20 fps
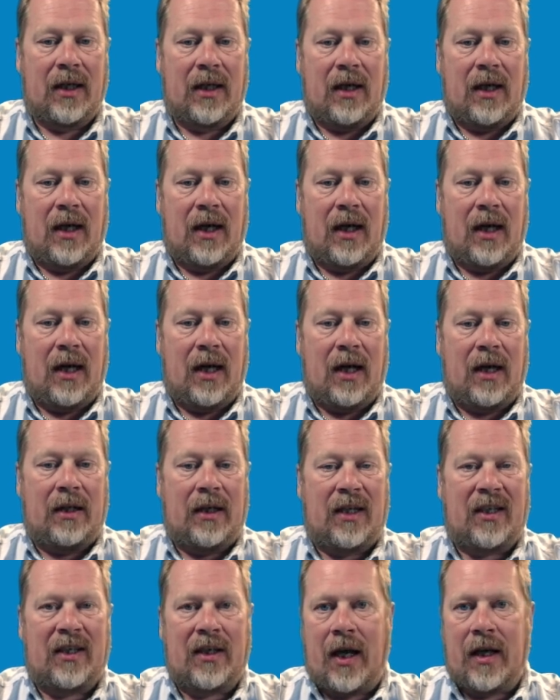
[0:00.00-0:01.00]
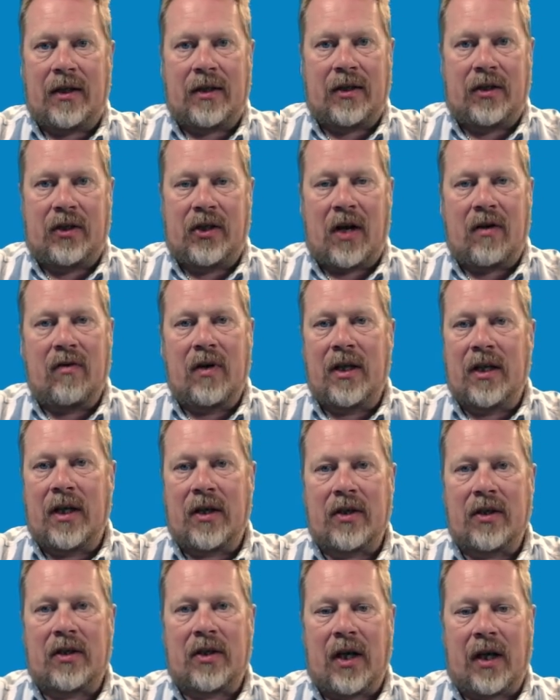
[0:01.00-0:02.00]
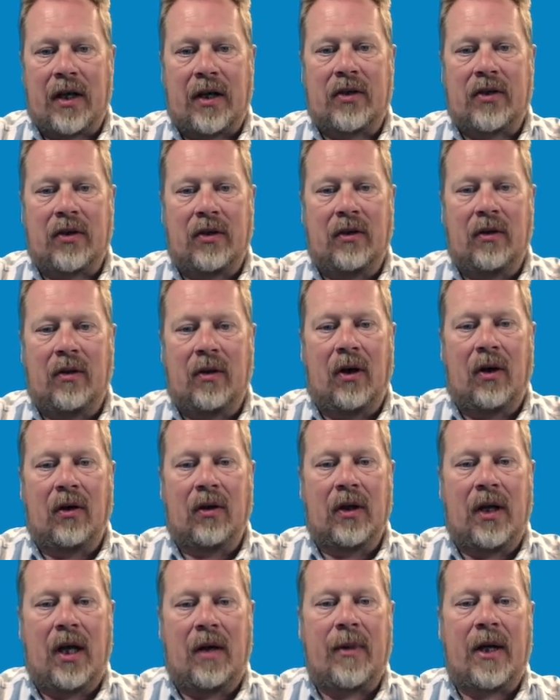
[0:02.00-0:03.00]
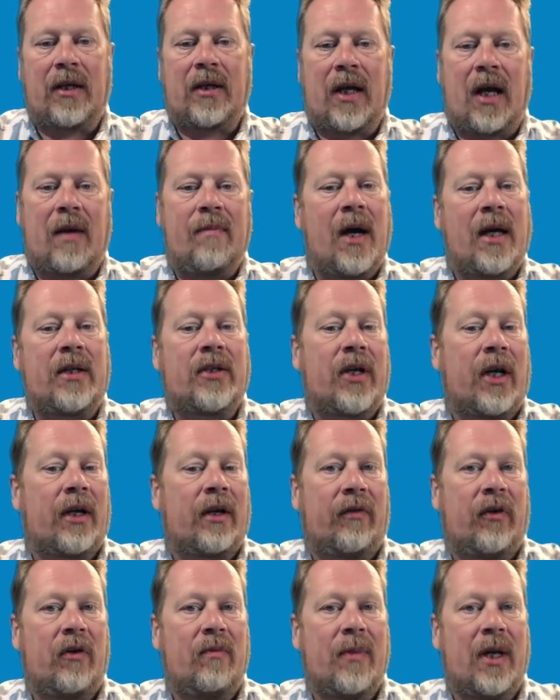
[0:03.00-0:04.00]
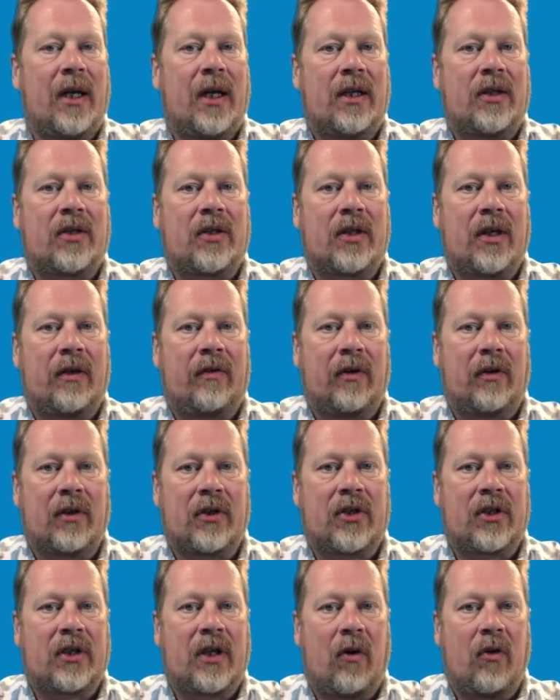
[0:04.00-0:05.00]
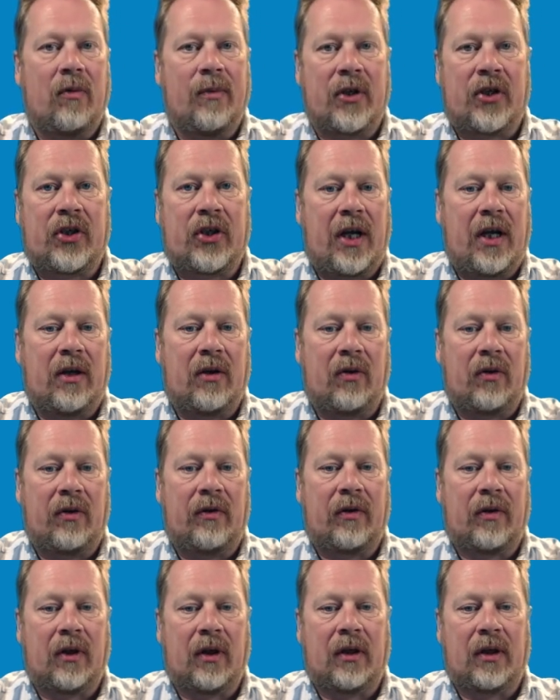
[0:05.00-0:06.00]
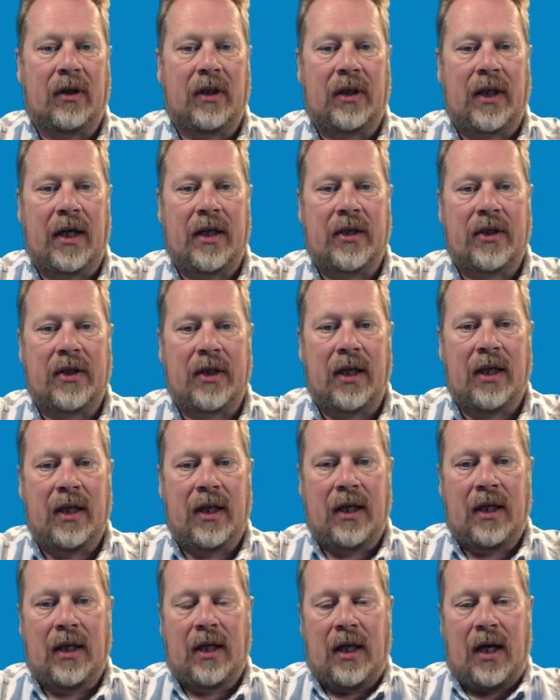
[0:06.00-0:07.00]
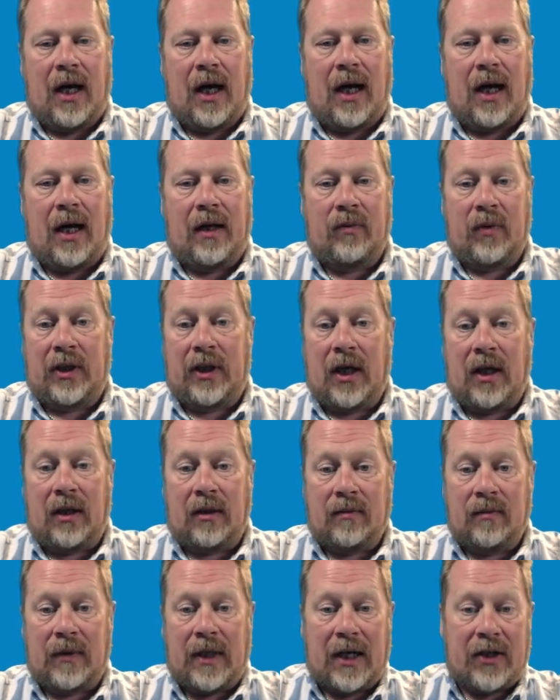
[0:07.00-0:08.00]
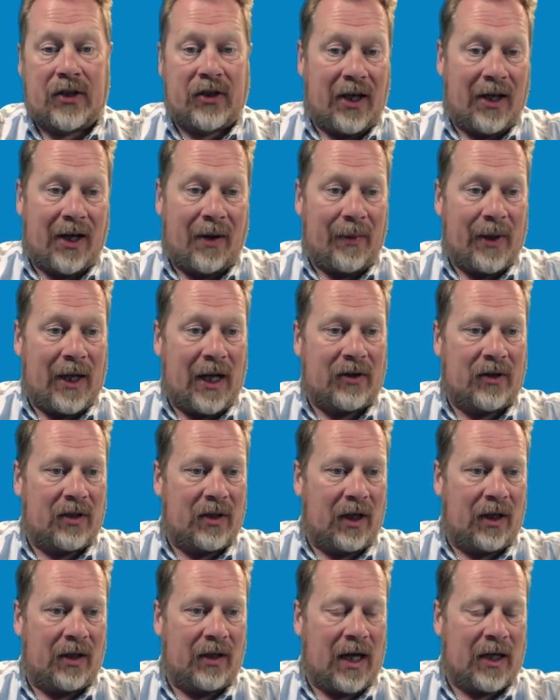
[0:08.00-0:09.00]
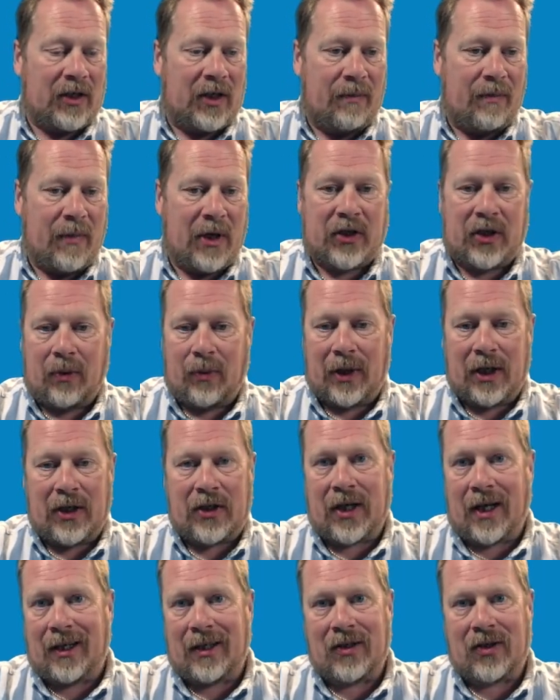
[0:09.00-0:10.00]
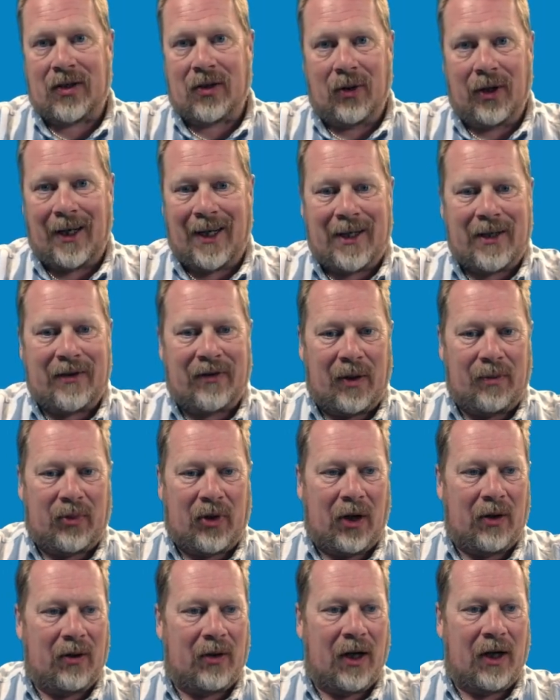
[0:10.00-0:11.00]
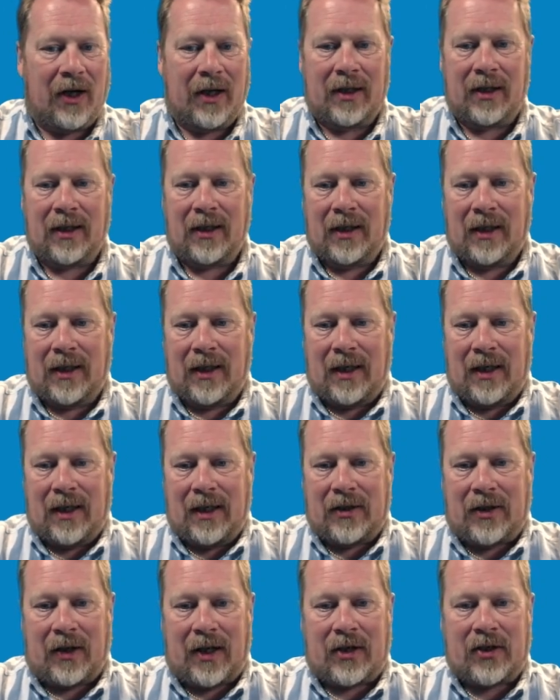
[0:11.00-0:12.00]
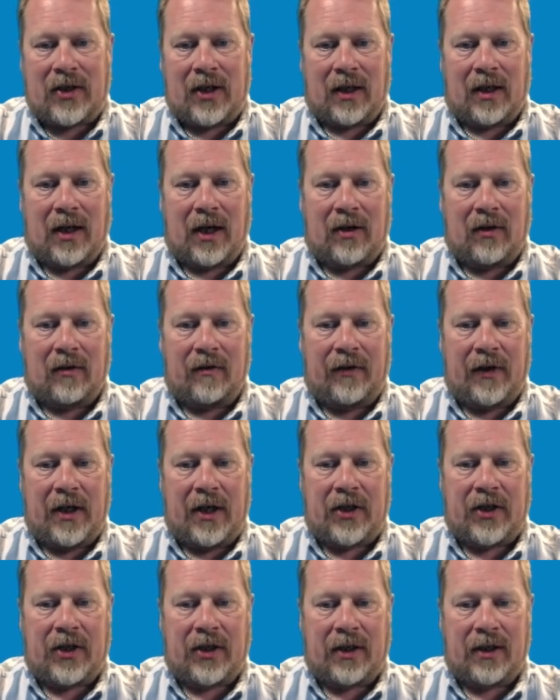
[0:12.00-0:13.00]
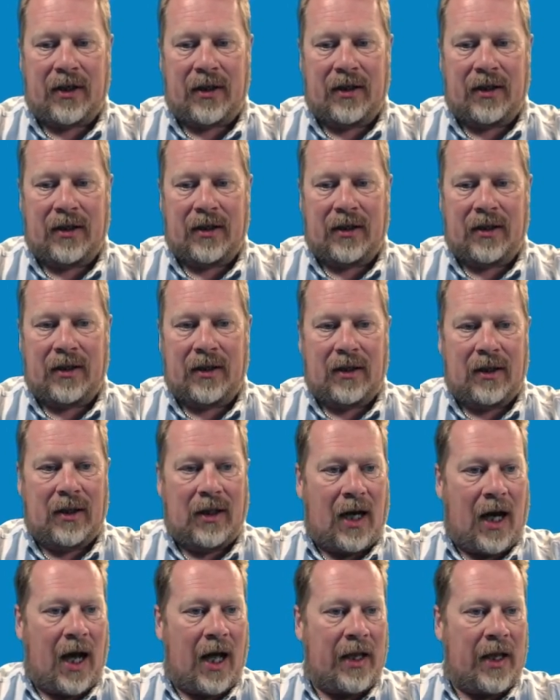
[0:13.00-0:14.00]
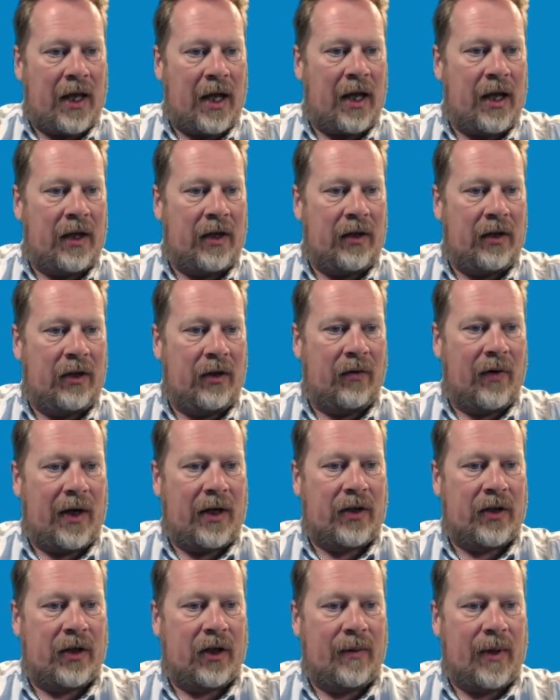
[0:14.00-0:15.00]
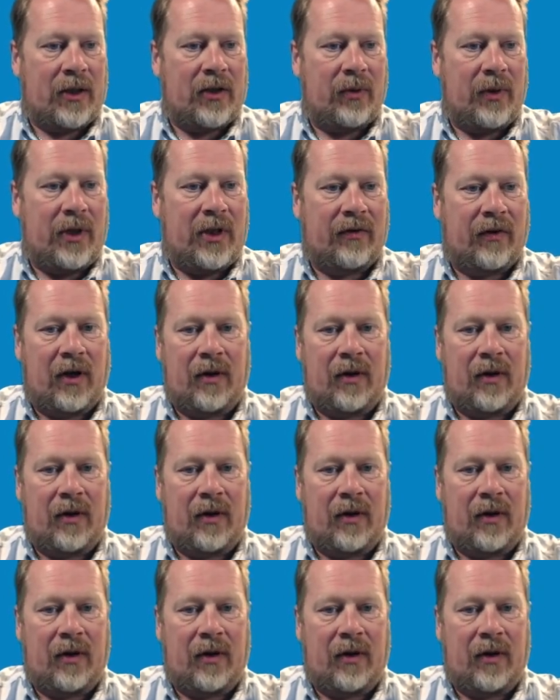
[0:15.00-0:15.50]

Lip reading: And it generally doesn't take too long. It may take a few minutes if you've got a slower machine or if you've got a lot of data, and we're done. That's it. I mean, I actually missed it when it said installing Easify Pro client. So that's it. Click on finished, and then you're ready to go back to Easify